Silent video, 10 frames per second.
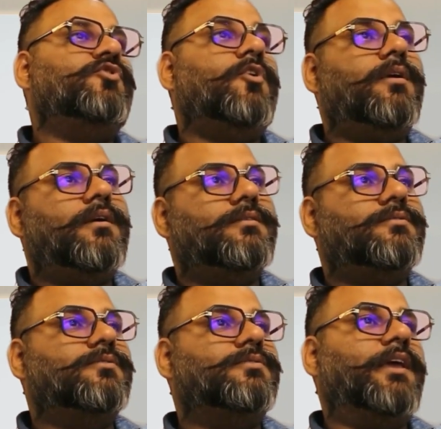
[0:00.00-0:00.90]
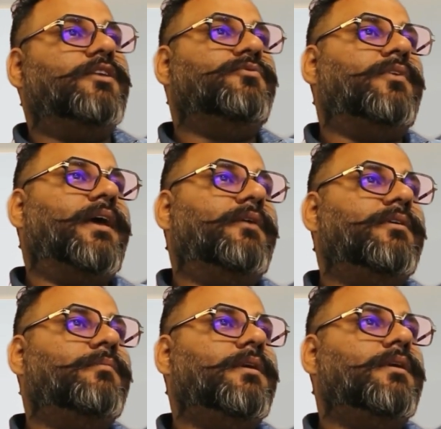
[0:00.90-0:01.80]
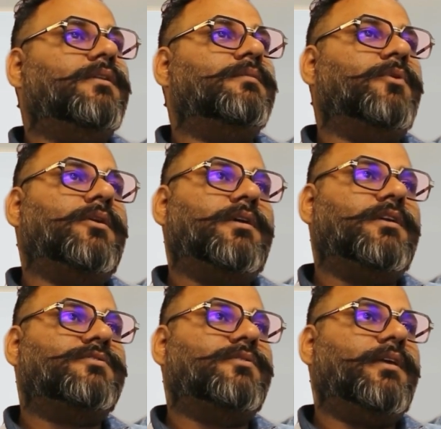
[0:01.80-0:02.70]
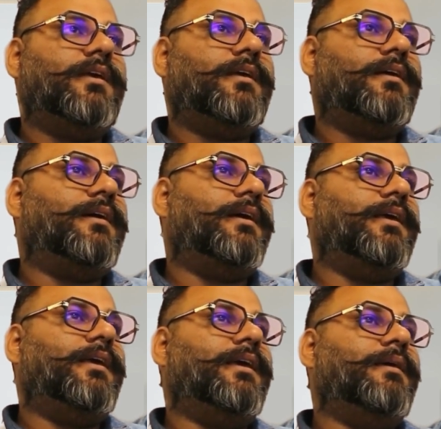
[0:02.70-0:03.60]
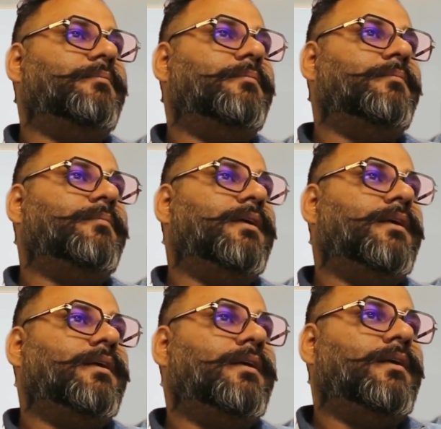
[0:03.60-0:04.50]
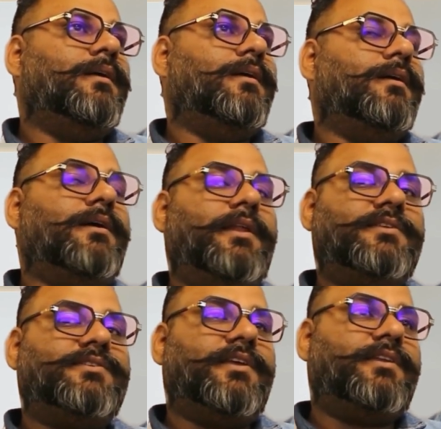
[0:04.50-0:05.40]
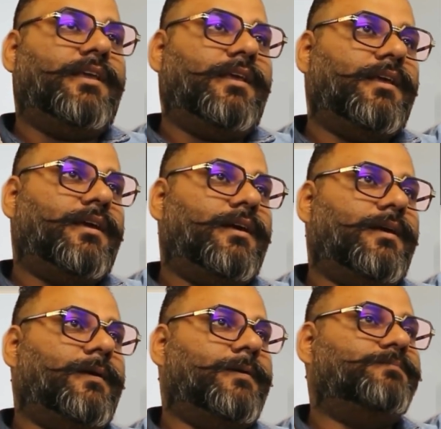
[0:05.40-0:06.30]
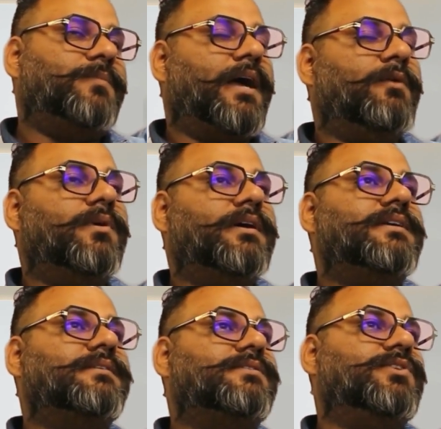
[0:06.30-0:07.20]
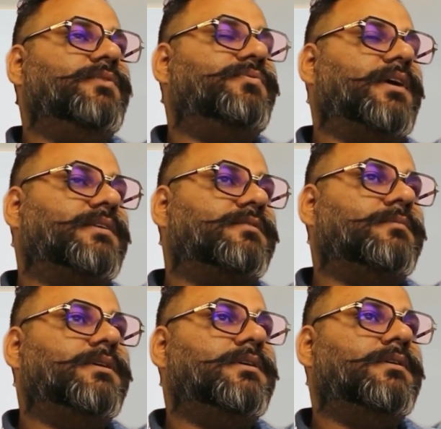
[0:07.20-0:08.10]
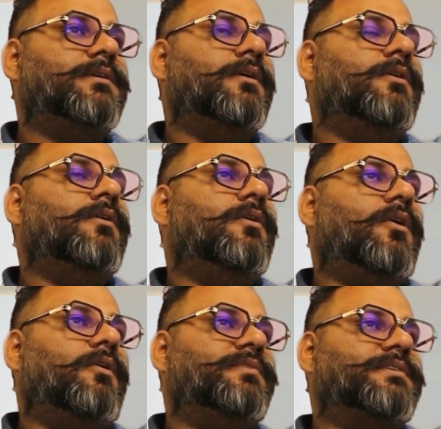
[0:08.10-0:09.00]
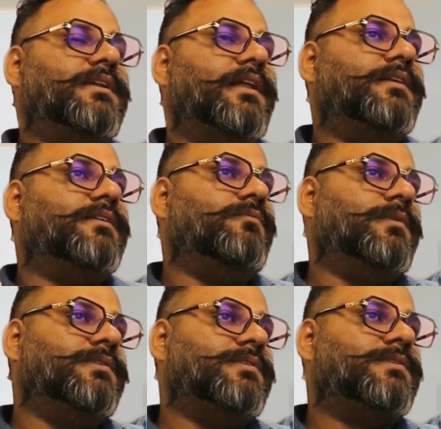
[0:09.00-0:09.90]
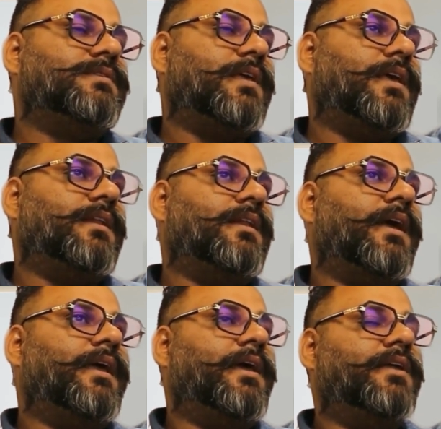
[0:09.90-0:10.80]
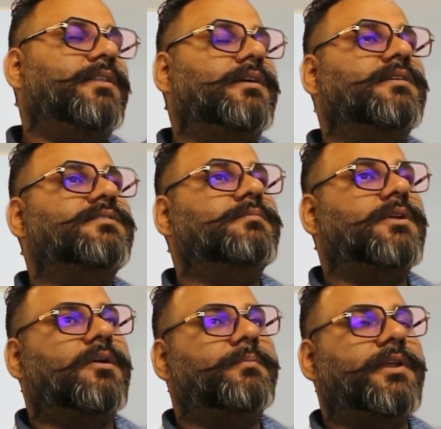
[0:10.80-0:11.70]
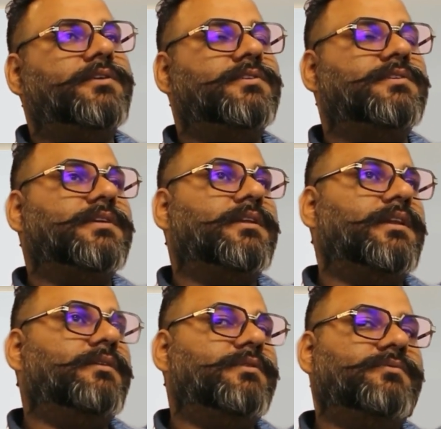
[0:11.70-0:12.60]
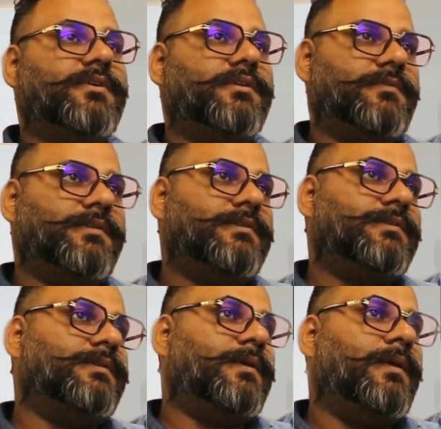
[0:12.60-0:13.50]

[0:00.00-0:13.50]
Sure. So thank you for having me on the podcast today. I am Ganesh Sethi. I work as Chief Customer Officer at Invince, and I head the customer operations and delivery for Invince.